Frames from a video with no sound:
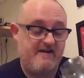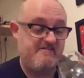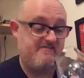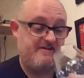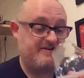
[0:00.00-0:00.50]

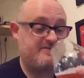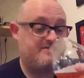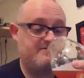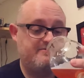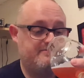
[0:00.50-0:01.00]
very, very
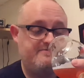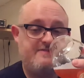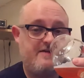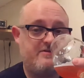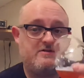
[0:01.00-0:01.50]
good.
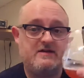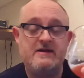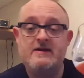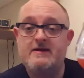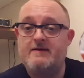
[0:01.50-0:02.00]
Very good.
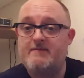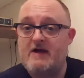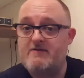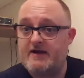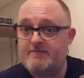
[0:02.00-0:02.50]

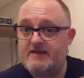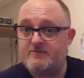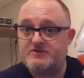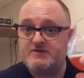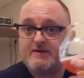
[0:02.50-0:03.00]
I recommend
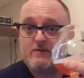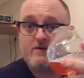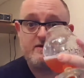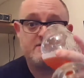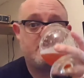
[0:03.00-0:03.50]
everybody should buy
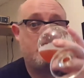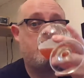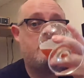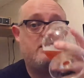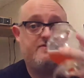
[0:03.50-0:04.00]
one of these
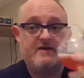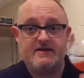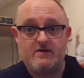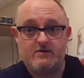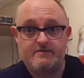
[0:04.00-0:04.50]
if you
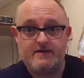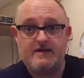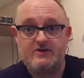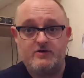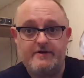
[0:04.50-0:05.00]
can get hold of it
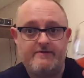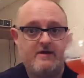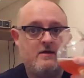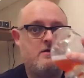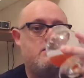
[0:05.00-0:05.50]
in your
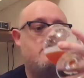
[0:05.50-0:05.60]
area.